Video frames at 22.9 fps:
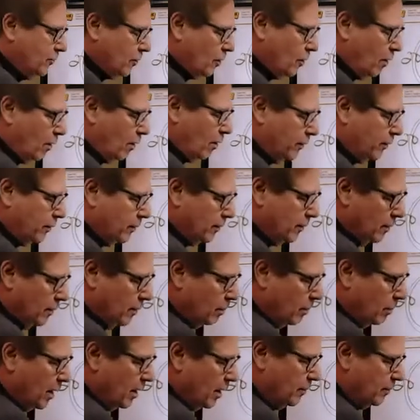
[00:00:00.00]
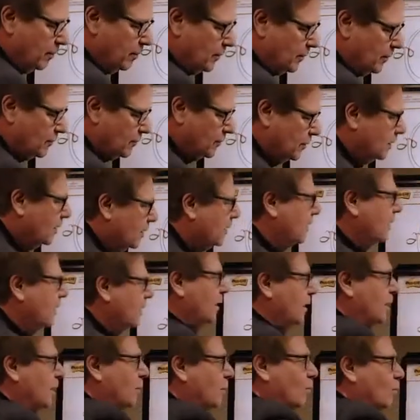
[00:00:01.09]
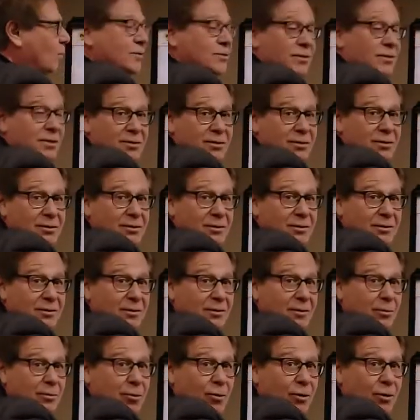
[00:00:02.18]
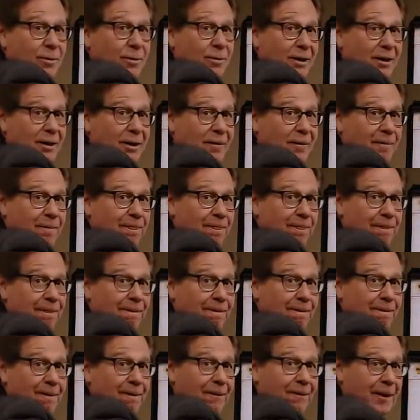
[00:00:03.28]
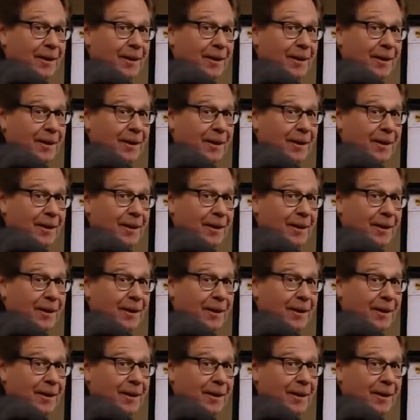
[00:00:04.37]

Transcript: And what are these called? Monuments. And what is this? The point of beginning.